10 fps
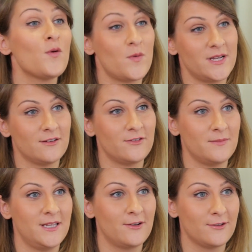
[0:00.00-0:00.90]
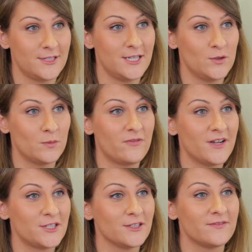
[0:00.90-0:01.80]
always offered me continual
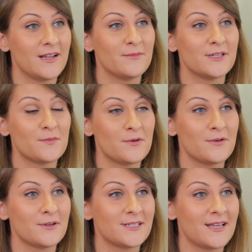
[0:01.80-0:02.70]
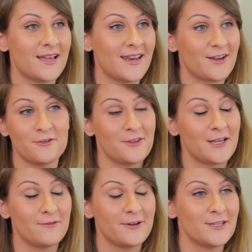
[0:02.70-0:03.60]
professional development support, and I couldn't
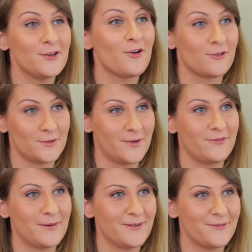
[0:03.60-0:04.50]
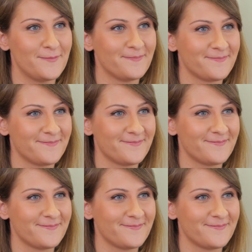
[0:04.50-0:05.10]
think of a reason not to work for Amplifon.